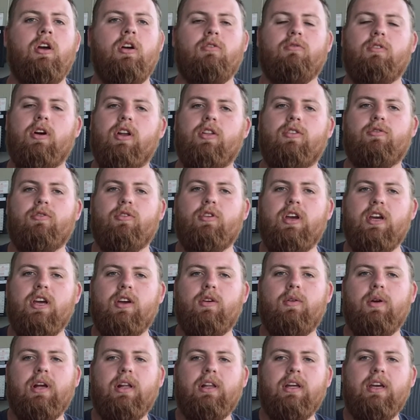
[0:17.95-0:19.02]
run it through here
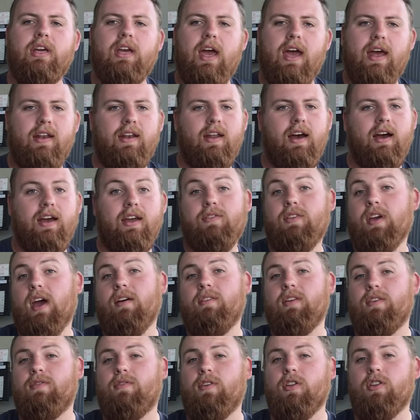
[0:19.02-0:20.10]
quickly and uh, if you have
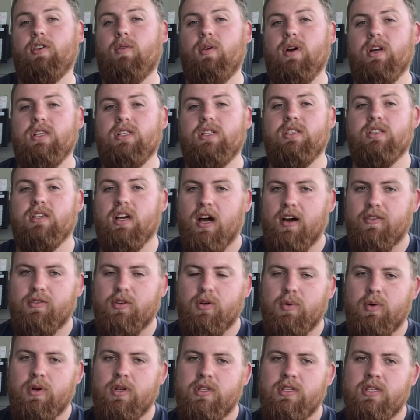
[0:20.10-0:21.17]
any further questions
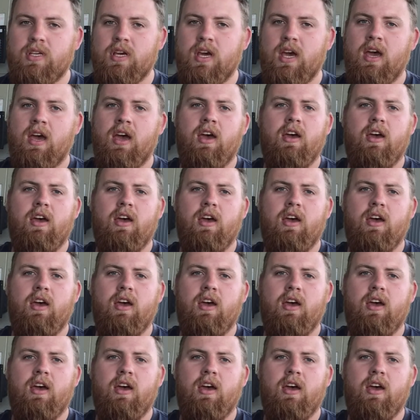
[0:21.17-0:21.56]
afterwards